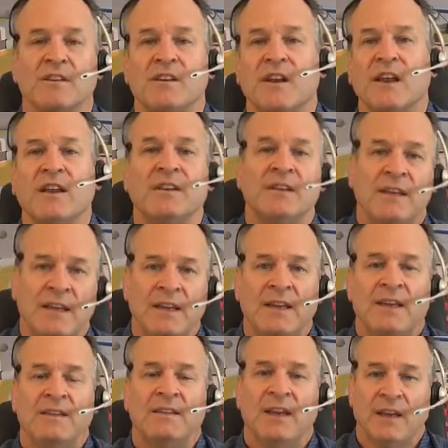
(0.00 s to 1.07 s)
today.
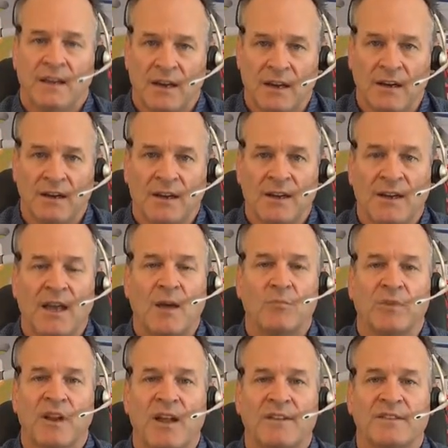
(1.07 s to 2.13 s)
Take care. God
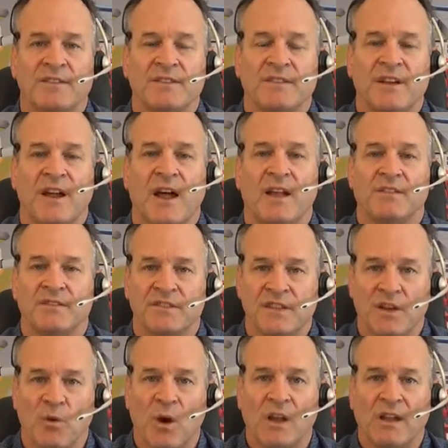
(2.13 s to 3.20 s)
bless. I'll see
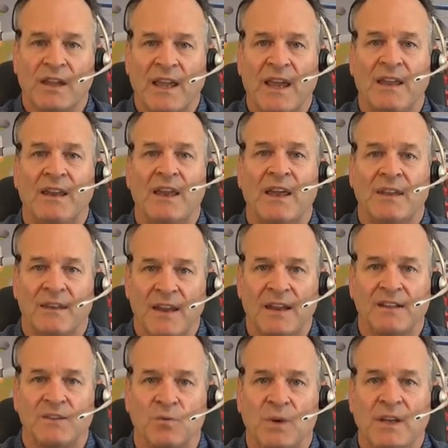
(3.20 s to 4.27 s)
you all again
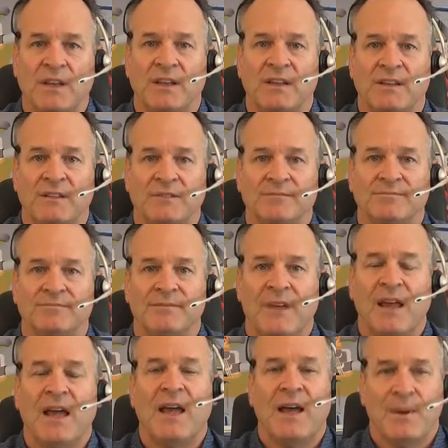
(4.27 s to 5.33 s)
next week.
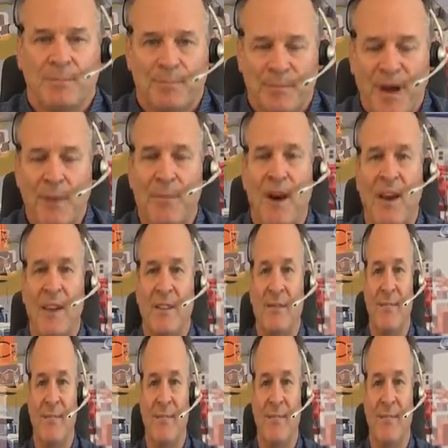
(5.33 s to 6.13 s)
Bye bye.